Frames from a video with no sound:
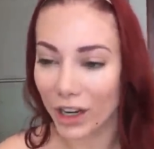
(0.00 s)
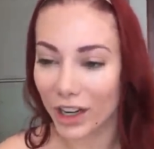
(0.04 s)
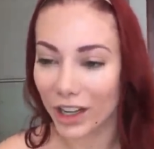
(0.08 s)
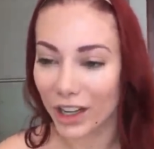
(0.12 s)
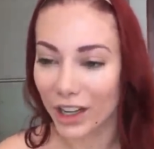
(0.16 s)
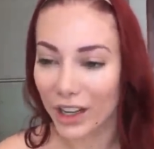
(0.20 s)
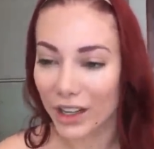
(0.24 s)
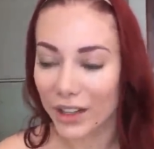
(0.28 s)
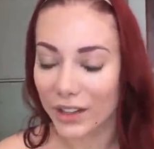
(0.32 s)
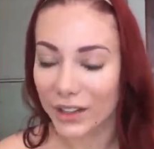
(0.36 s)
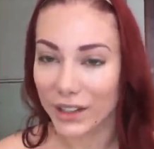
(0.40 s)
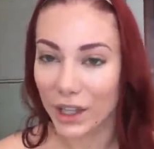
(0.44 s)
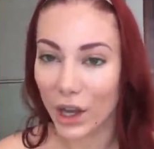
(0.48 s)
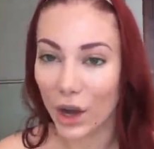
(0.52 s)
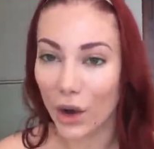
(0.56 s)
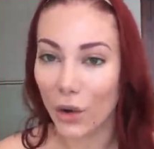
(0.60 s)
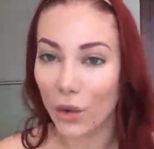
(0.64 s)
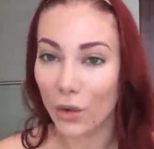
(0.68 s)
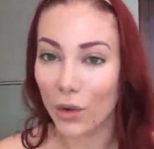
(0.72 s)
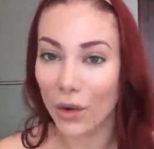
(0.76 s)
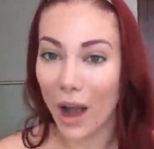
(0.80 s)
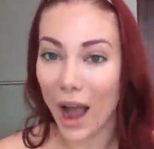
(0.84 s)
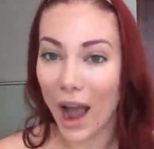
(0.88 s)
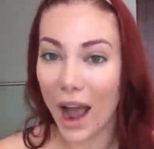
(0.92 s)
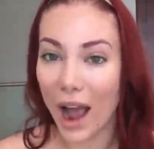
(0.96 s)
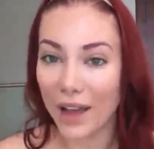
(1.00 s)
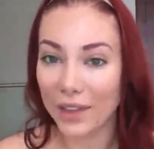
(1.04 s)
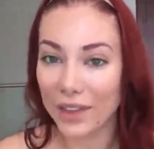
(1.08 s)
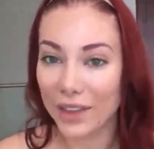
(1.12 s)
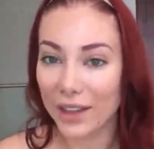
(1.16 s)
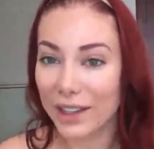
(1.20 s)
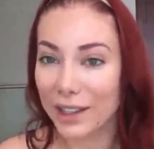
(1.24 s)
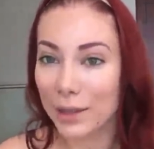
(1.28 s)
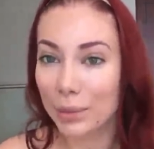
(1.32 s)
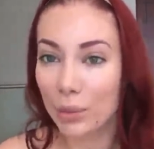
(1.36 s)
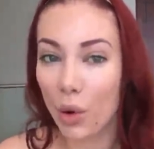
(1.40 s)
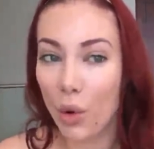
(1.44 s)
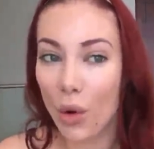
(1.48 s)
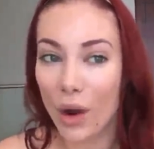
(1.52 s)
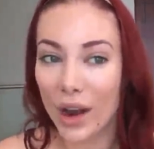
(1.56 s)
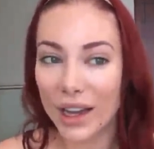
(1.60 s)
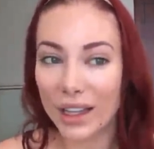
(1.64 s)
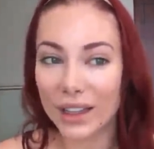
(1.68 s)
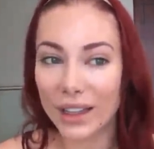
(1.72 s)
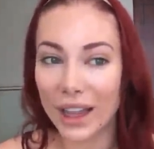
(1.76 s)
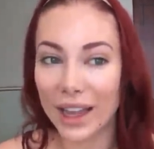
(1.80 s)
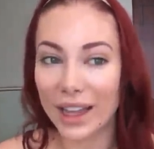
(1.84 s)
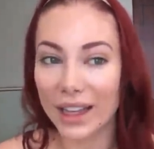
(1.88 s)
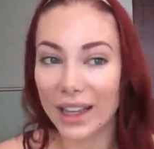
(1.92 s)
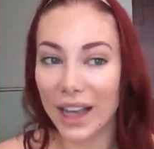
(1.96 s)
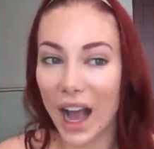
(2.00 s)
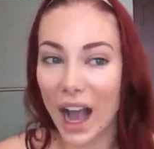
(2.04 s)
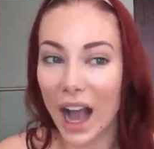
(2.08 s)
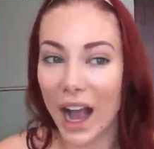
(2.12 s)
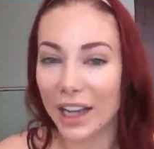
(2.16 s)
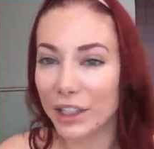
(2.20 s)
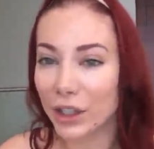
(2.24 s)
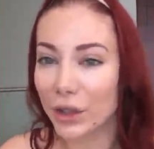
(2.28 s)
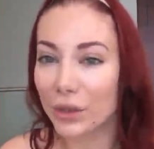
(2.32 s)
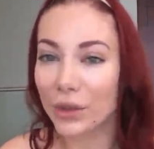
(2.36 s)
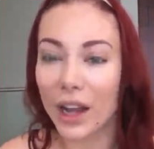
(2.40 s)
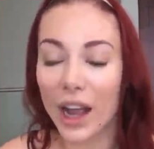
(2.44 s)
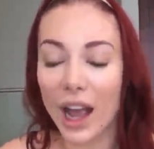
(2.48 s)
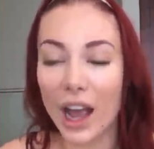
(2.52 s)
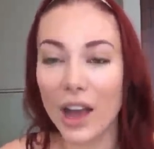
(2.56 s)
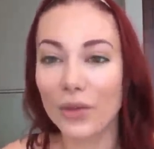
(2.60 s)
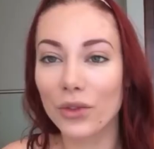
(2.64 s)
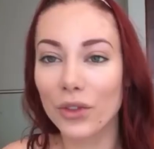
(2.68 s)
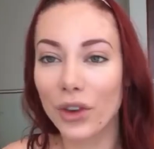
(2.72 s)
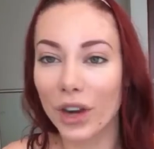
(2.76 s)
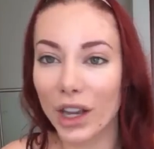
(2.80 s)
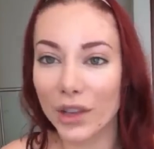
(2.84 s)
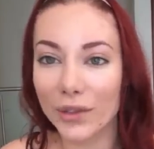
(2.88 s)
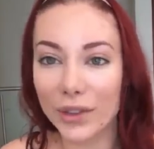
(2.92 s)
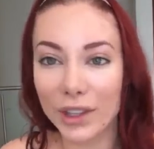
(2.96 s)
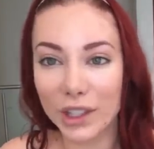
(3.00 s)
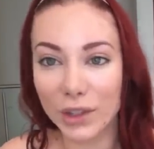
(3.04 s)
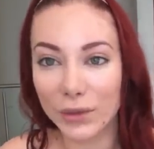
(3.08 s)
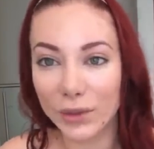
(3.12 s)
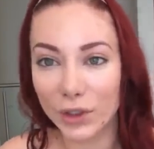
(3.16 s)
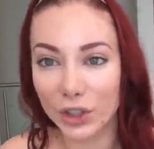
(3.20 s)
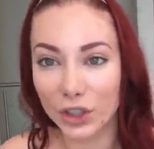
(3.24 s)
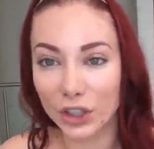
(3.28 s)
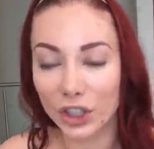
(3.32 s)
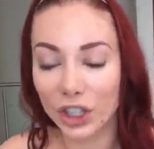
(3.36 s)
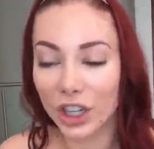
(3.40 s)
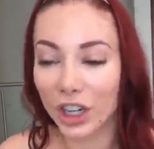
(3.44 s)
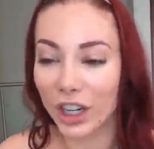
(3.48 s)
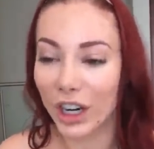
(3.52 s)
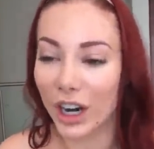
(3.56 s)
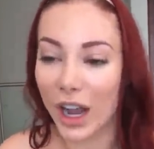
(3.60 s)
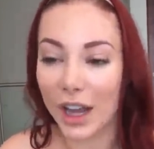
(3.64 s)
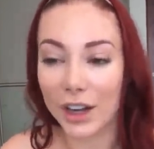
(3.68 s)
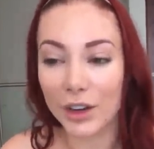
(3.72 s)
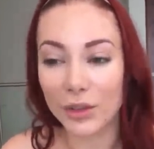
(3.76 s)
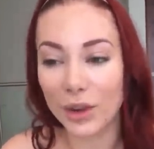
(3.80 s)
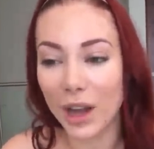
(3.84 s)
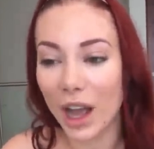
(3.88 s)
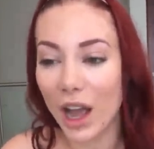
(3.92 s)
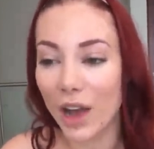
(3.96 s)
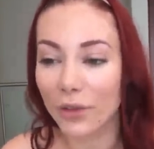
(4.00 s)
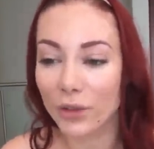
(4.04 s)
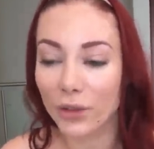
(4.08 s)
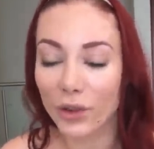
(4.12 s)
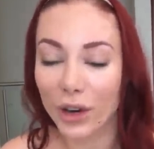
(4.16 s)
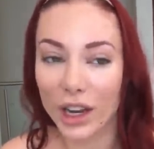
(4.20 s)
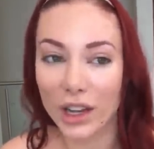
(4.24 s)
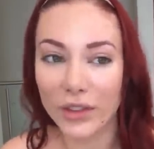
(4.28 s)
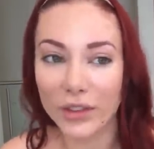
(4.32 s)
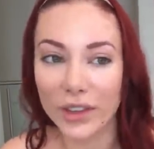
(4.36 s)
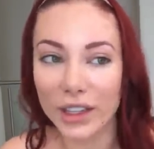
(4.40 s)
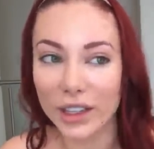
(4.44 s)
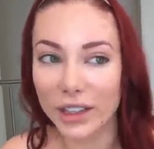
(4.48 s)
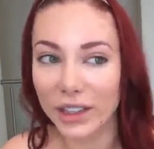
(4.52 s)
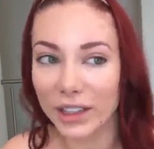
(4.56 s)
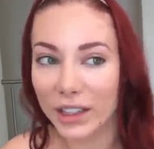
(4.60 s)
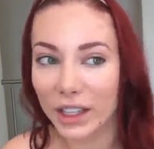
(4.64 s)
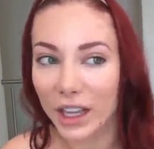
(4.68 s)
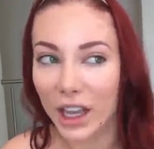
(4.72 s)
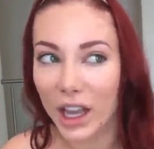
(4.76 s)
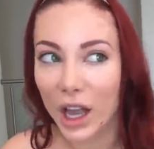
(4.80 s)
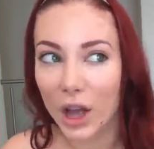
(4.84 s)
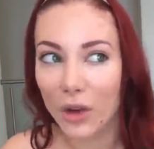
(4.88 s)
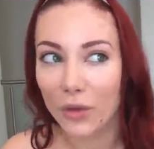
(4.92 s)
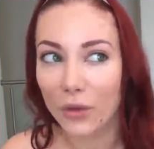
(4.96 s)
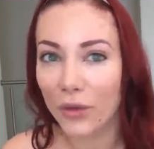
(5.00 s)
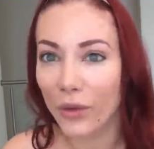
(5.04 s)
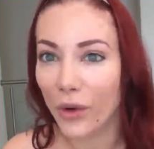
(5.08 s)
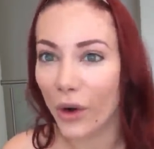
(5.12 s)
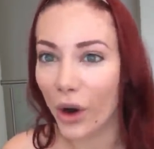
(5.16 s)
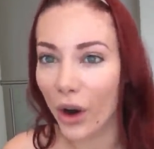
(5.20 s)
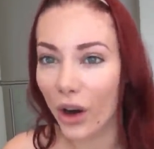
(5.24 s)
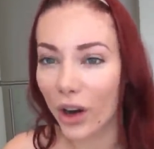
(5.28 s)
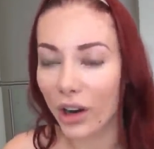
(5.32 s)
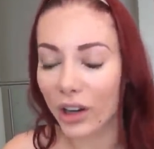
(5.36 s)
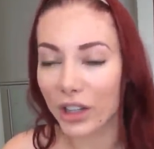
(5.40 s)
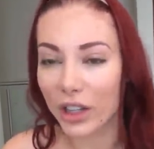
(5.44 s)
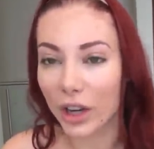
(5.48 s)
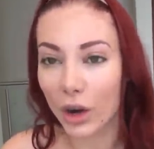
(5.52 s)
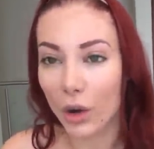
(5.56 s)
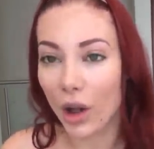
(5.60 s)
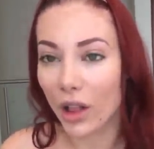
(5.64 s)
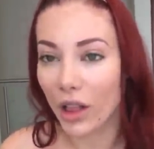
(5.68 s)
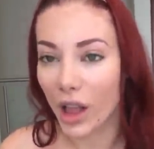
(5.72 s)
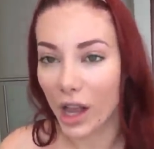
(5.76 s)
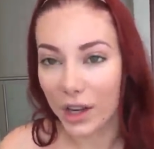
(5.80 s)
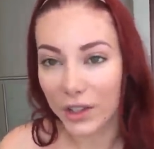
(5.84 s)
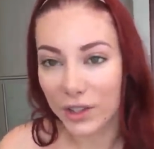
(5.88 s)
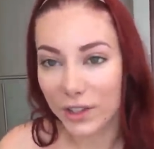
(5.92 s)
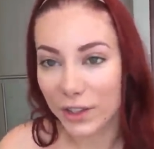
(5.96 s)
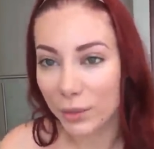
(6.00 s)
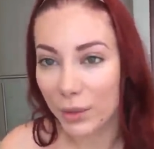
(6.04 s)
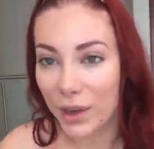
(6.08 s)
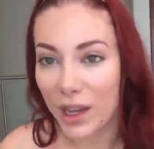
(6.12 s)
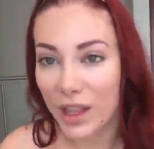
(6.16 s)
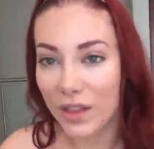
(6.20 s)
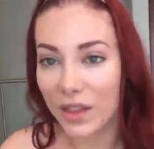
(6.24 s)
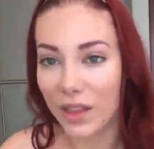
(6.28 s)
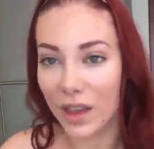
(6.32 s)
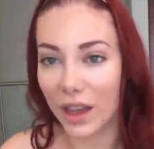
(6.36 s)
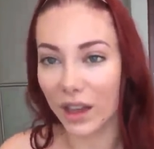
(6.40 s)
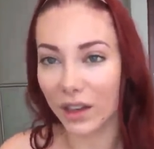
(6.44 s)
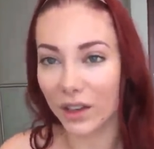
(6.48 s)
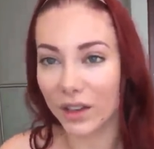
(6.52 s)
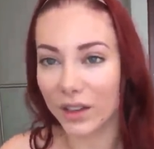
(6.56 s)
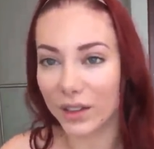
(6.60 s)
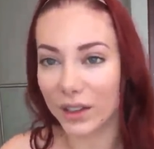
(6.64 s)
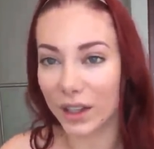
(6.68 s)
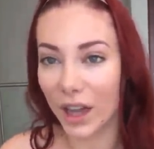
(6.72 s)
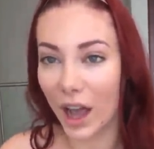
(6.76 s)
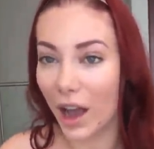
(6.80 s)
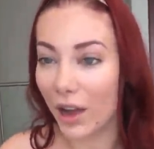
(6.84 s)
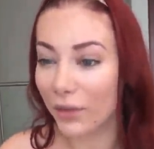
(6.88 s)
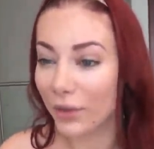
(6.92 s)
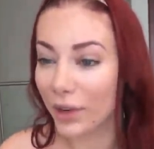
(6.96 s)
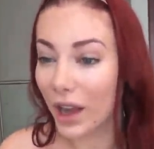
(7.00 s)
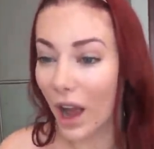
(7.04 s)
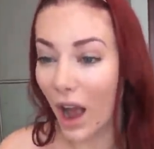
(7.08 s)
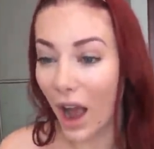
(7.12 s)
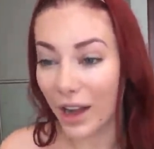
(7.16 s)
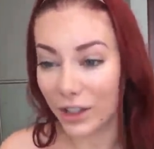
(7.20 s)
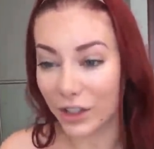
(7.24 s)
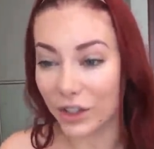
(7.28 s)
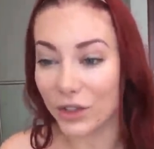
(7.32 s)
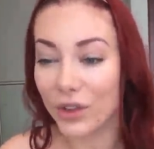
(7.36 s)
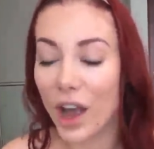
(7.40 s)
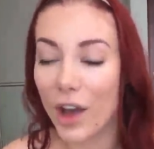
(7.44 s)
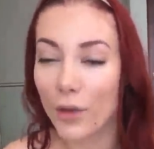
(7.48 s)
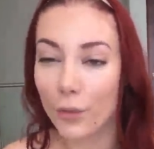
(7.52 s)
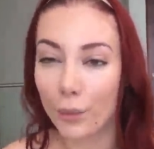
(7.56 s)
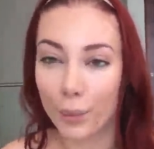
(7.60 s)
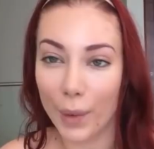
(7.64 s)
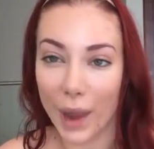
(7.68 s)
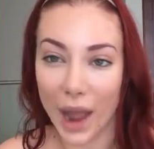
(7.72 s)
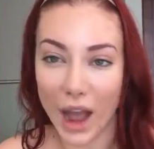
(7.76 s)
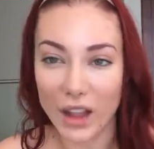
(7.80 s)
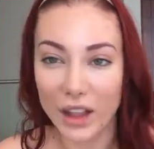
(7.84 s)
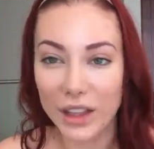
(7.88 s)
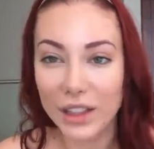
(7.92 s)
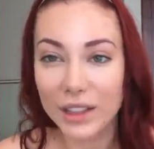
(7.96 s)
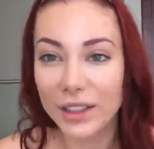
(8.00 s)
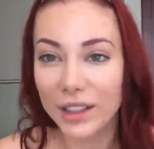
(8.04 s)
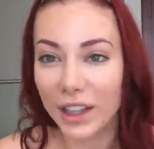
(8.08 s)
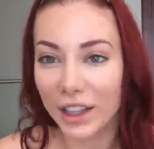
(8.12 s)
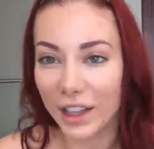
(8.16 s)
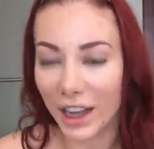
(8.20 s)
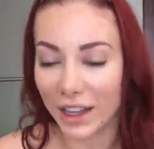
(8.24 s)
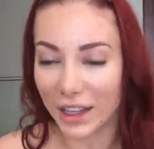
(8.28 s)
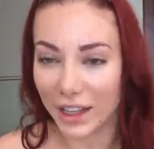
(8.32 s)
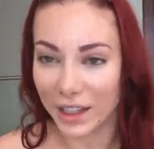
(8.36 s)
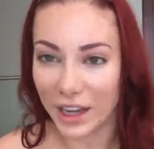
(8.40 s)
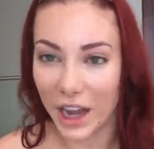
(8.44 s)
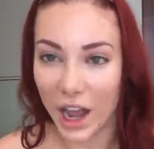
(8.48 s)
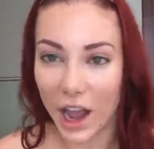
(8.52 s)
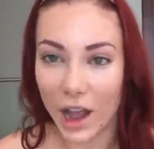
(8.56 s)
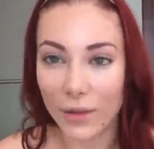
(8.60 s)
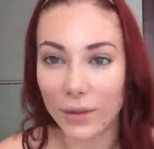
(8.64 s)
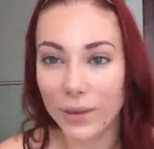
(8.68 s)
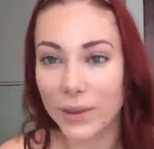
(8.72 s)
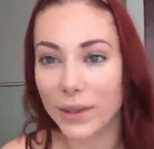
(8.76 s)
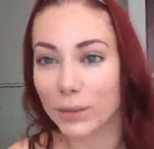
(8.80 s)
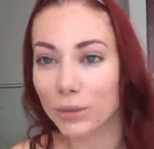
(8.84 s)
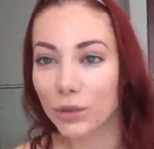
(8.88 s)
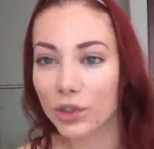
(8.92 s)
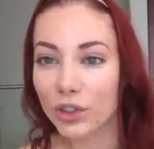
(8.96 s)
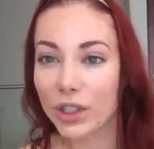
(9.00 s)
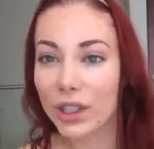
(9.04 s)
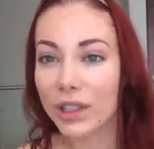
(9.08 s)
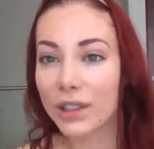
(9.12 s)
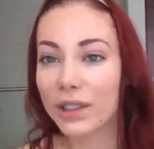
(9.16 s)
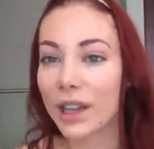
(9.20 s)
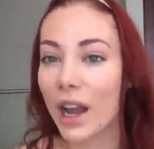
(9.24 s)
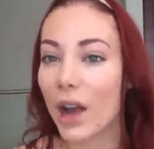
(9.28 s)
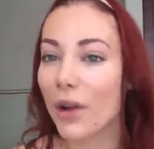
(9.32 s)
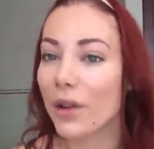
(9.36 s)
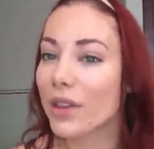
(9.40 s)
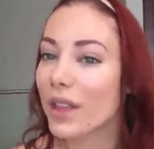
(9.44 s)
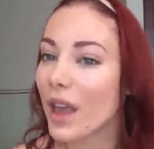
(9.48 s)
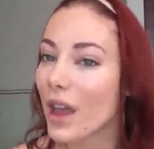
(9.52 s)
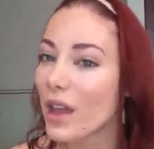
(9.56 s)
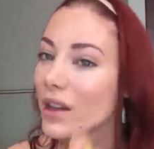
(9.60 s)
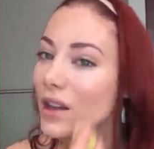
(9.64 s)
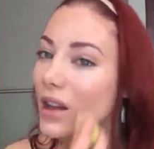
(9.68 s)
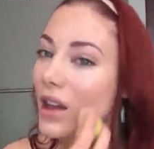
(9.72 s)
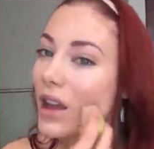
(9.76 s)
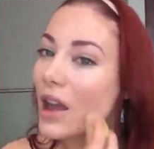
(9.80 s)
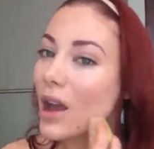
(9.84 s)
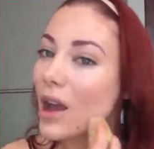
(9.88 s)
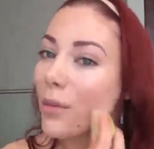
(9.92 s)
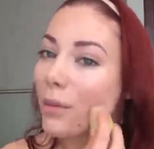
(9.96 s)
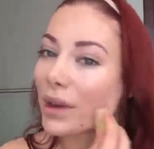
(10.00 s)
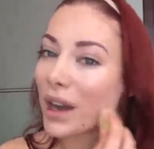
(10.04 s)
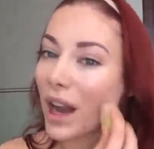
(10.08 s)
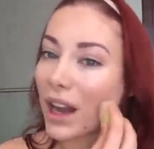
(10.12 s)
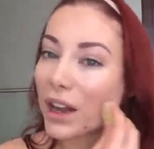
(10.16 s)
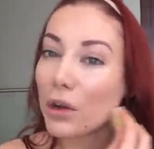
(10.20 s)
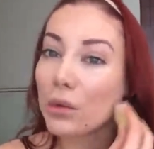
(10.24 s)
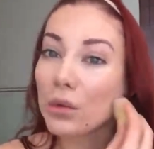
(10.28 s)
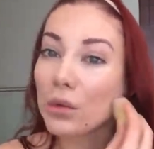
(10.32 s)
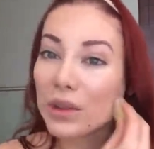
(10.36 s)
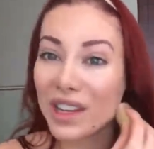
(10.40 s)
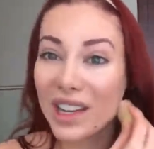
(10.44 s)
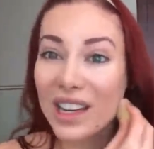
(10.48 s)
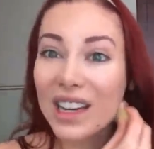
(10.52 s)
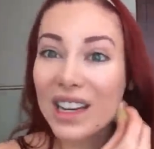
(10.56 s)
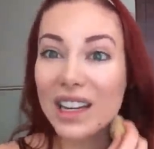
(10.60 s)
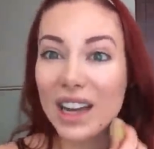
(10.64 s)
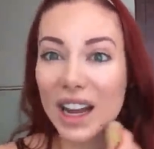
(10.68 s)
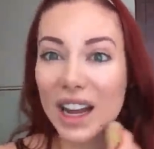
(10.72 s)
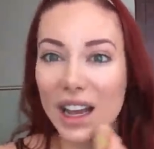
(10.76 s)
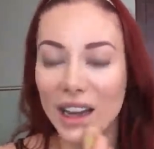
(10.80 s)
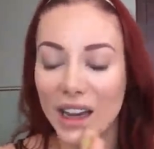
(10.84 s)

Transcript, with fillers: So at this point, like I don't have cravings for sugar. I don't have cravings for, you know, a lot of sweet things. Yeah, I, I do have balance. Like I can have some treats now and then, but I don't need it.